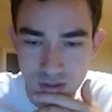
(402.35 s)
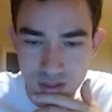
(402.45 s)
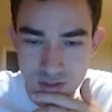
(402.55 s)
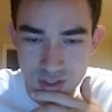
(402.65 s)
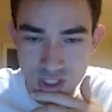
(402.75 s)
Okay,
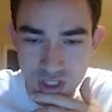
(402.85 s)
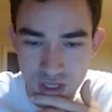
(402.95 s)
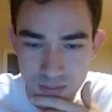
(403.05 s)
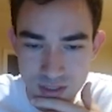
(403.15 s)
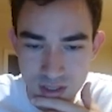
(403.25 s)
so he
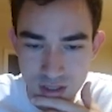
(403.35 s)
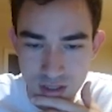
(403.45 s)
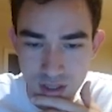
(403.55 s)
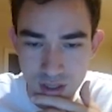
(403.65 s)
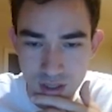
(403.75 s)
stops it.
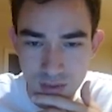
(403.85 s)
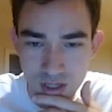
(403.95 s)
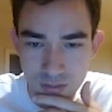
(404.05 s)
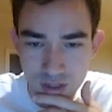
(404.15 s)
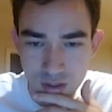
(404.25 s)
But now
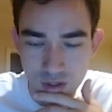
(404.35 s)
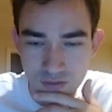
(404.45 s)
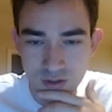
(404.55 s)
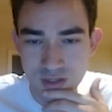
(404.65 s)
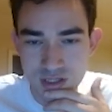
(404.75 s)
I'm going to go
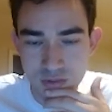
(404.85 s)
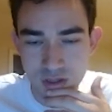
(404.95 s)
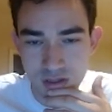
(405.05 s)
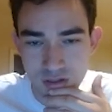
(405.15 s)
after this pawn.